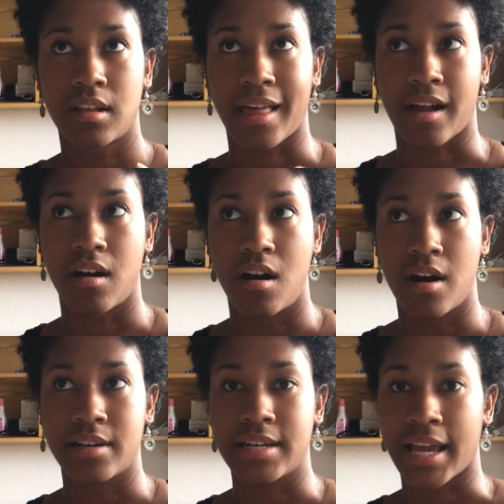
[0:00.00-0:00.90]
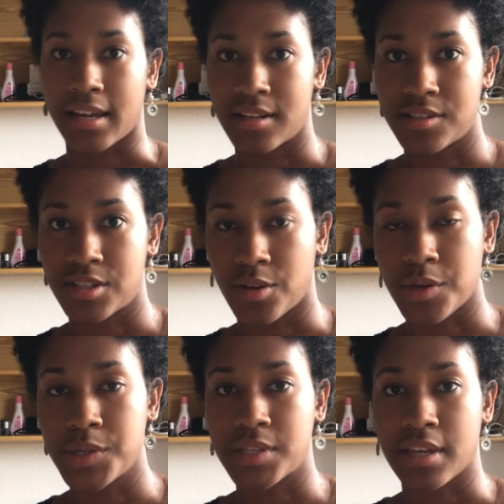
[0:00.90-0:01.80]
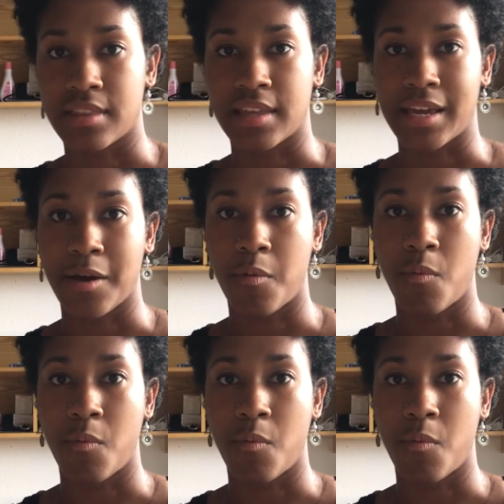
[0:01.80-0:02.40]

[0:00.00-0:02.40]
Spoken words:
like on data, so using the